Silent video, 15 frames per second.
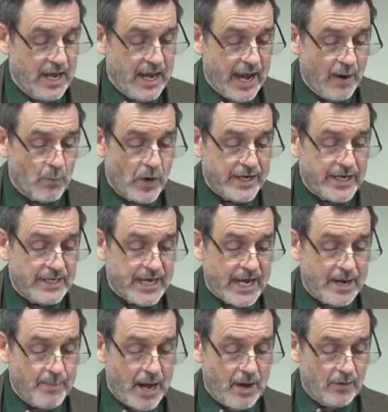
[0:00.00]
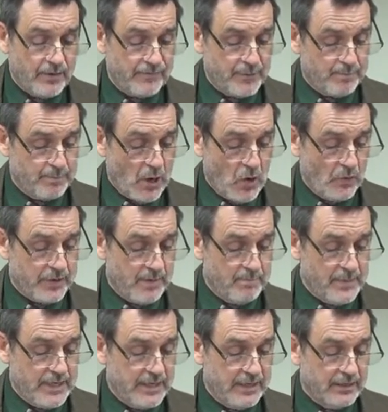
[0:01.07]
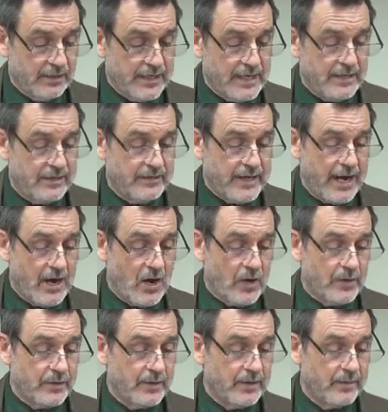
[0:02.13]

And when he came out of the boat, immediately there,